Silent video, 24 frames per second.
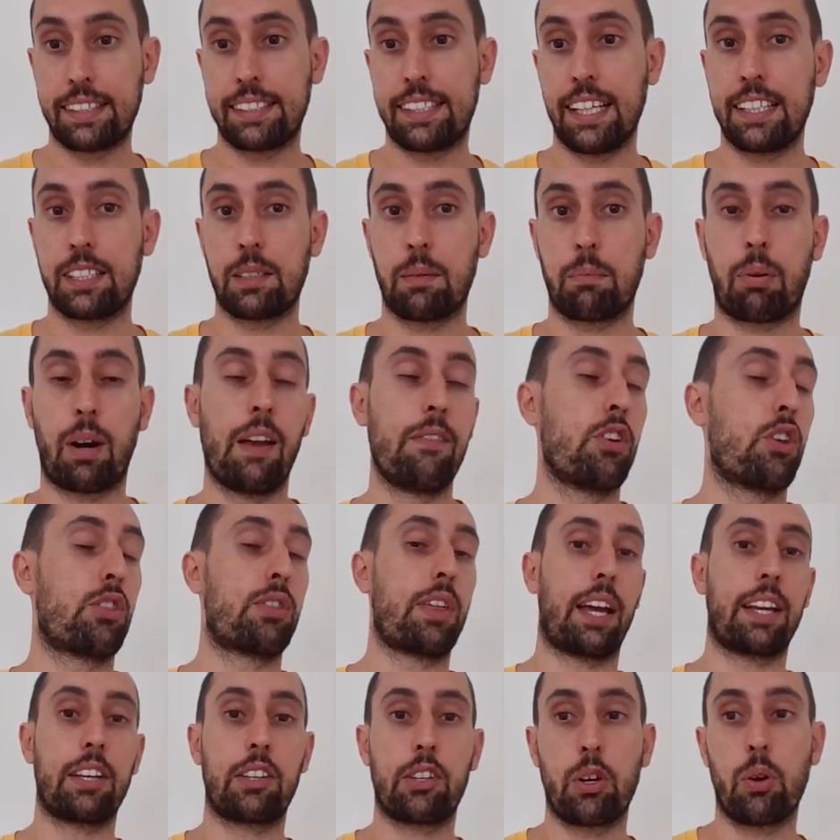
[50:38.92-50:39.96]
season preview.
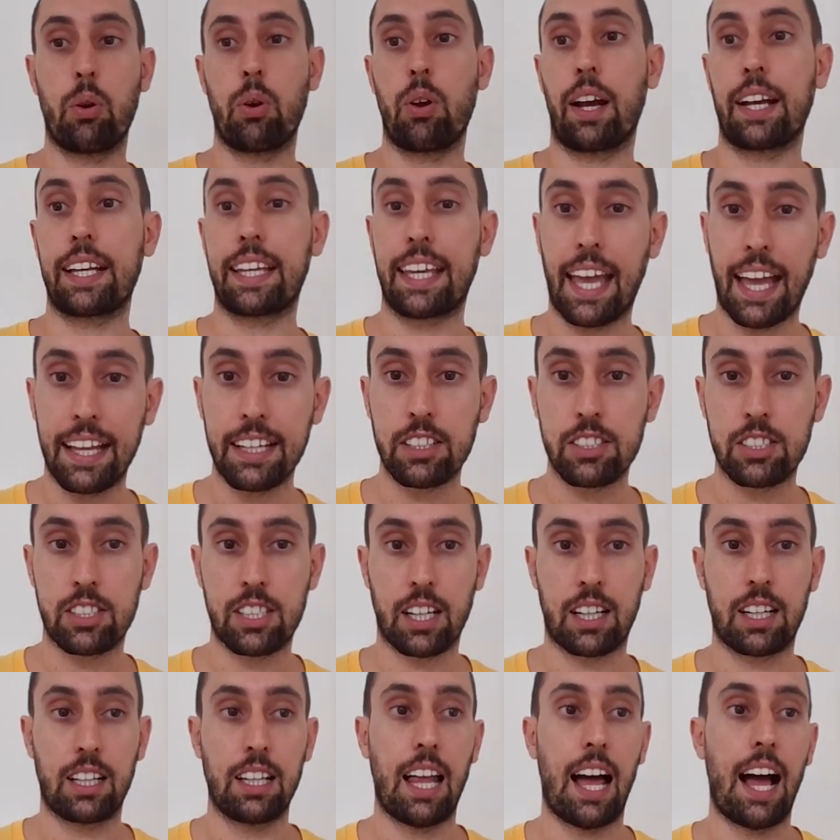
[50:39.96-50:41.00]
Thank you again to
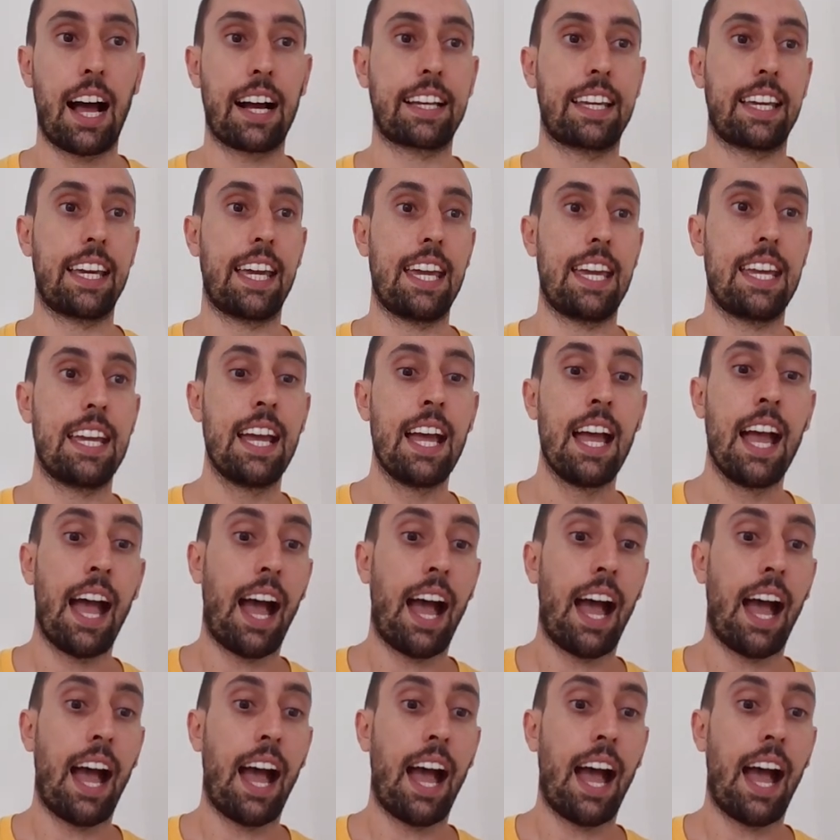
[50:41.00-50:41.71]
Clarkie.